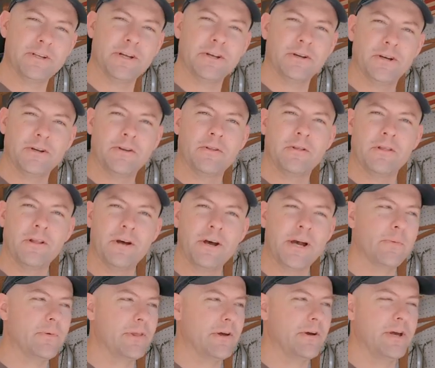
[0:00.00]
as I could to the
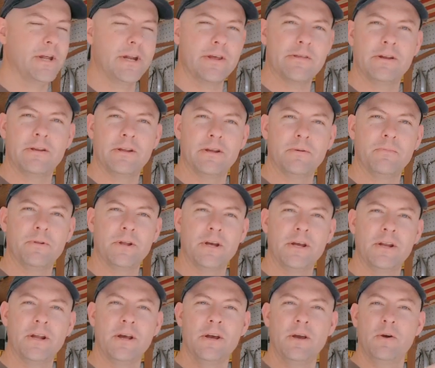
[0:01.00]
line without hitting the
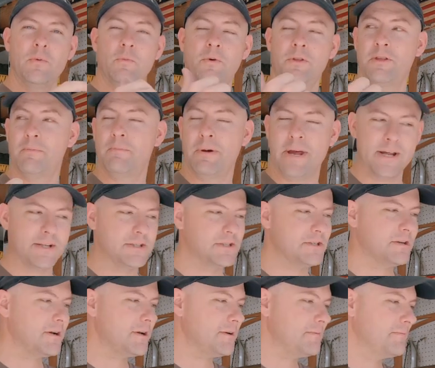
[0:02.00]
template with the
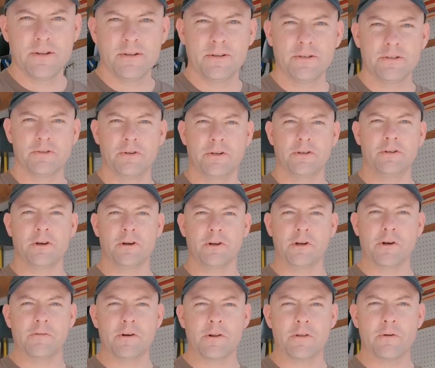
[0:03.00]
bandsaw. So I took it
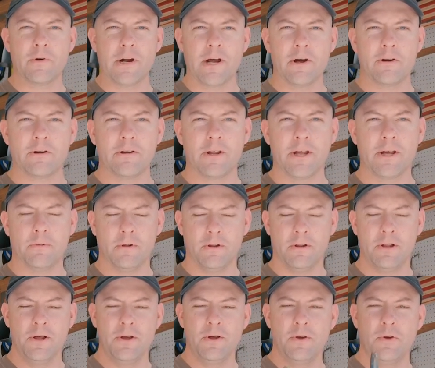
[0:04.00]
over to the router
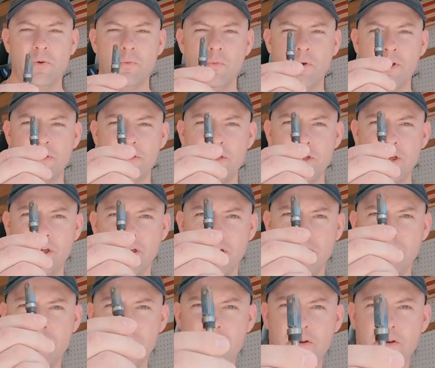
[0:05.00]
table with the